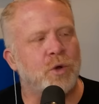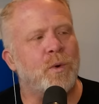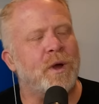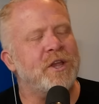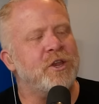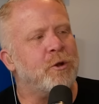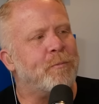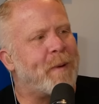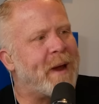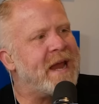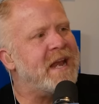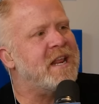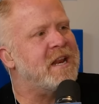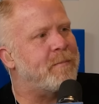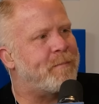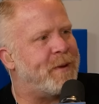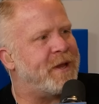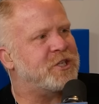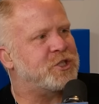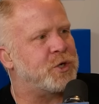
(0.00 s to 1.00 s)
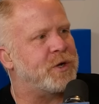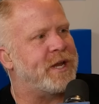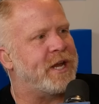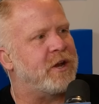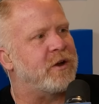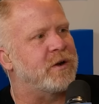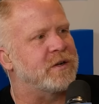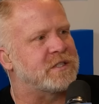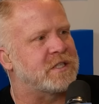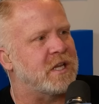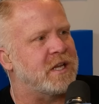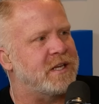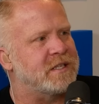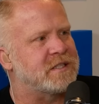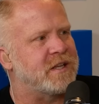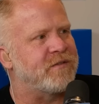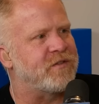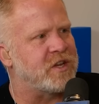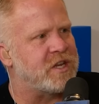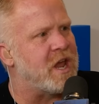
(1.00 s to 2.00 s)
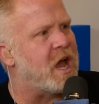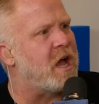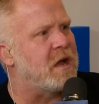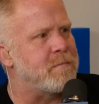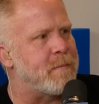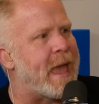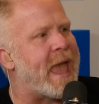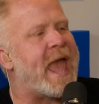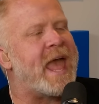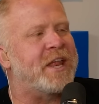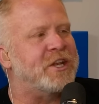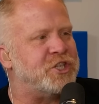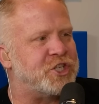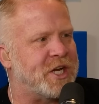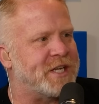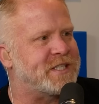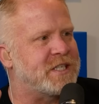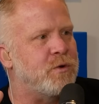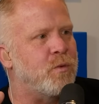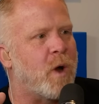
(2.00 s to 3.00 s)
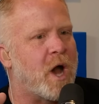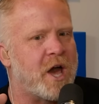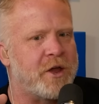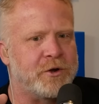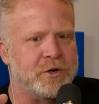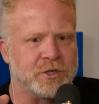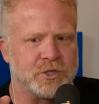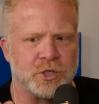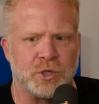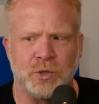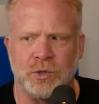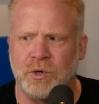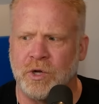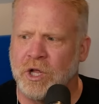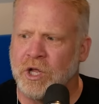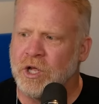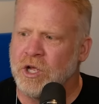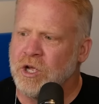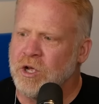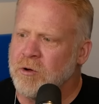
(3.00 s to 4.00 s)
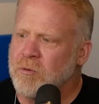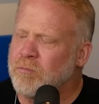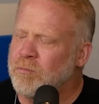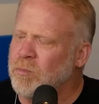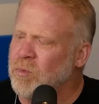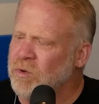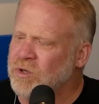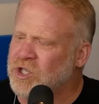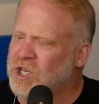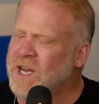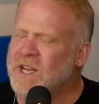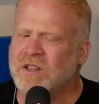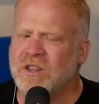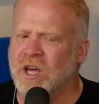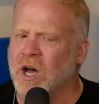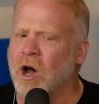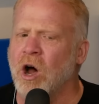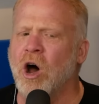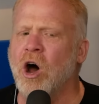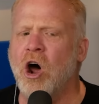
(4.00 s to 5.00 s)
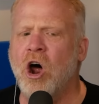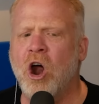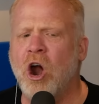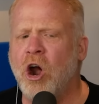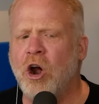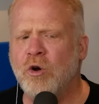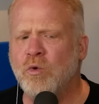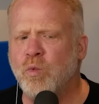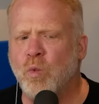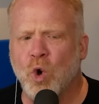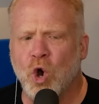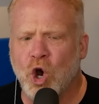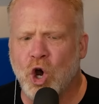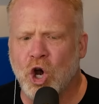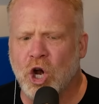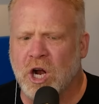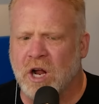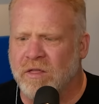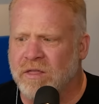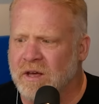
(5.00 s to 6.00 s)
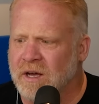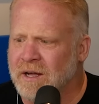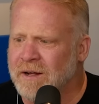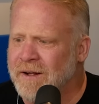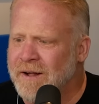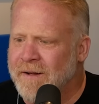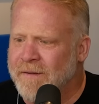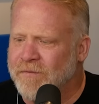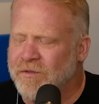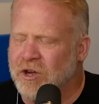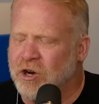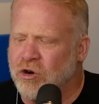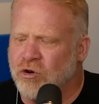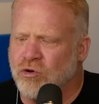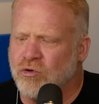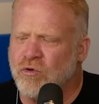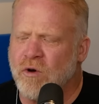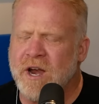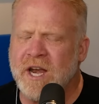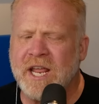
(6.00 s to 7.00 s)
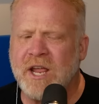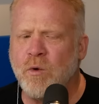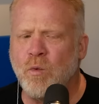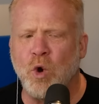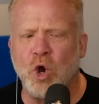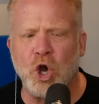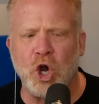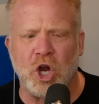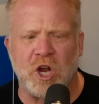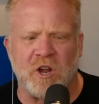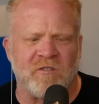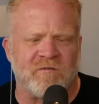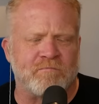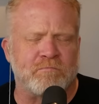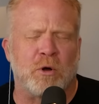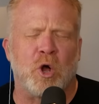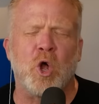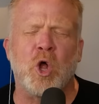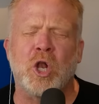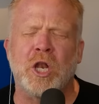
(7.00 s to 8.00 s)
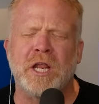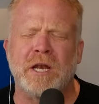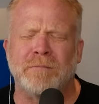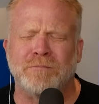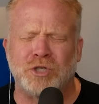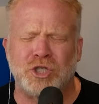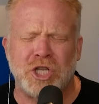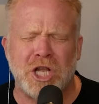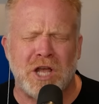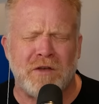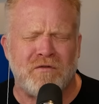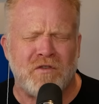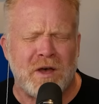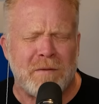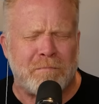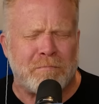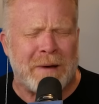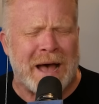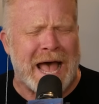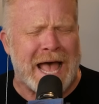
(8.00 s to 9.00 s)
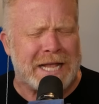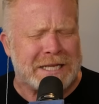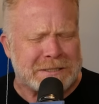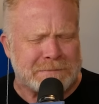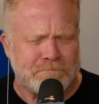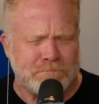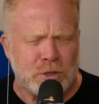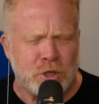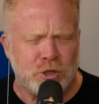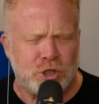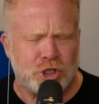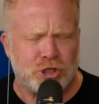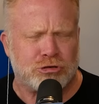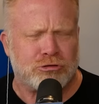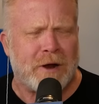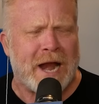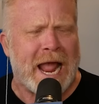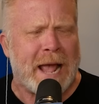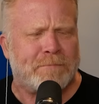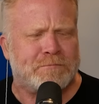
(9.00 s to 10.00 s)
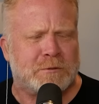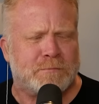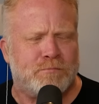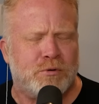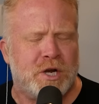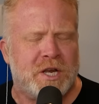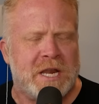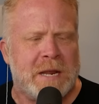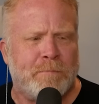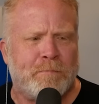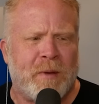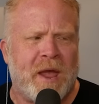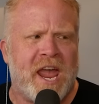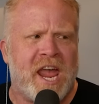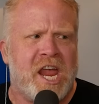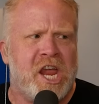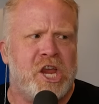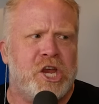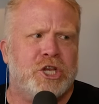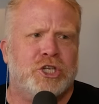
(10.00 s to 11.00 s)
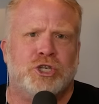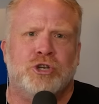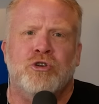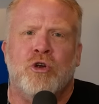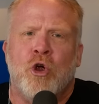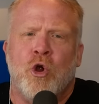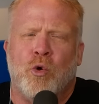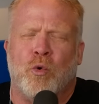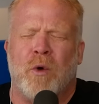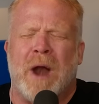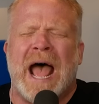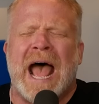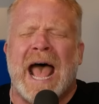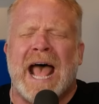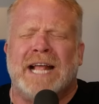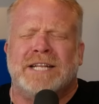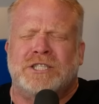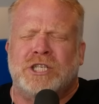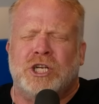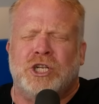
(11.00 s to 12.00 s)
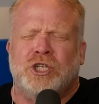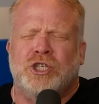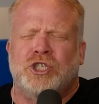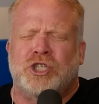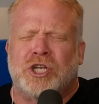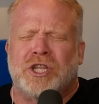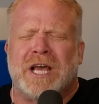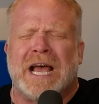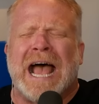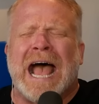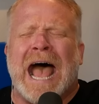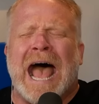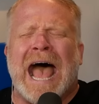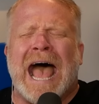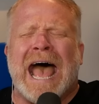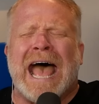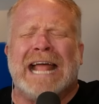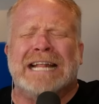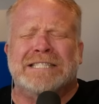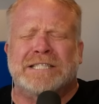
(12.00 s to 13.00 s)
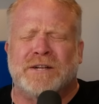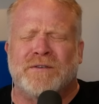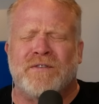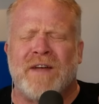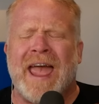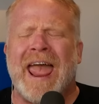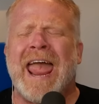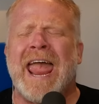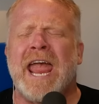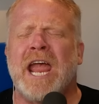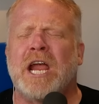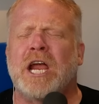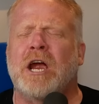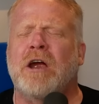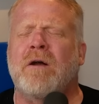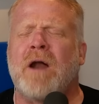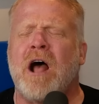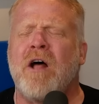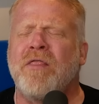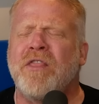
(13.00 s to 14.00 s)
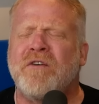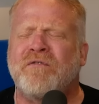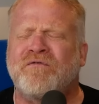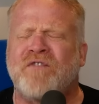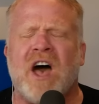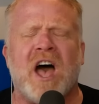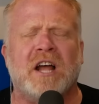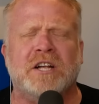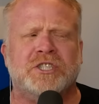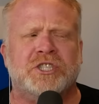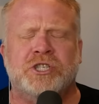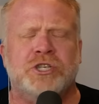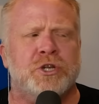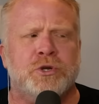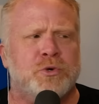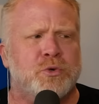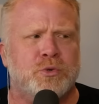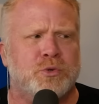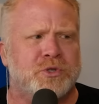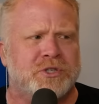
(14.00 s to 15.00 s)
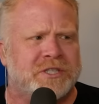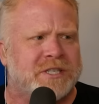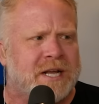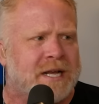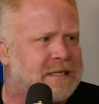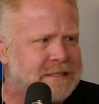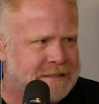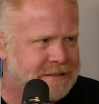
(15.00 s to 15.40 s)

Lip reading: So what you're painting a picture here is of a young man, Jesse Waters, who did the hard work, the gritty work of pulling himself up by his bootstraps, Brittany Page, and rising to the heights of anchor on the Fox News.